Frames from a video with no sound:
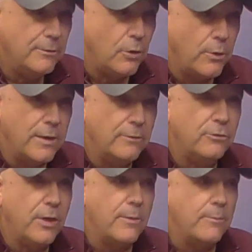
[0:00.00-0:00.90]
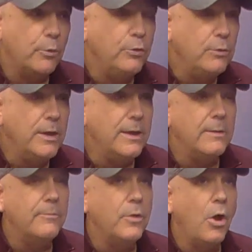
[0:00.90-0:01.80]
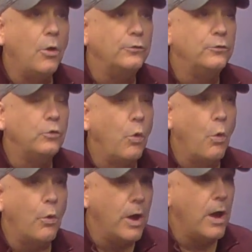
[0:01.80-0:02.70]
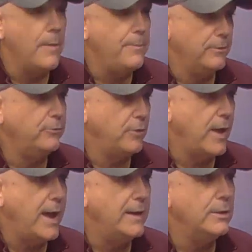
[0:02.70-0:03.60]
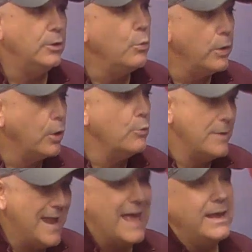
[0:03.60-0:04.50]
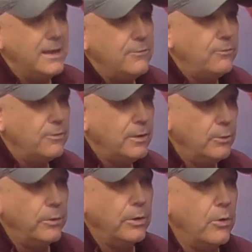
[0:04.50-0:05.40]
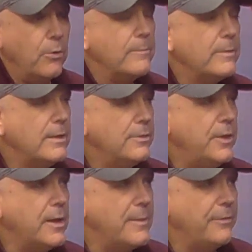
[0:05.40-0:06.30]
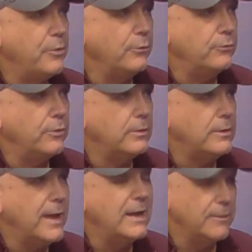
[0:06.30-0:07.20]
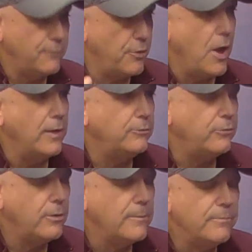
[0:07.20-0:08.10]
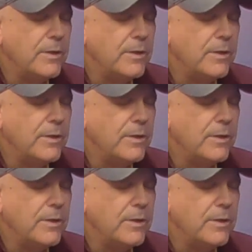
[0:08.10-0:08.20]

So instead when you get all torn up inside and you want to go negative, you want to go think about those negative thoughts,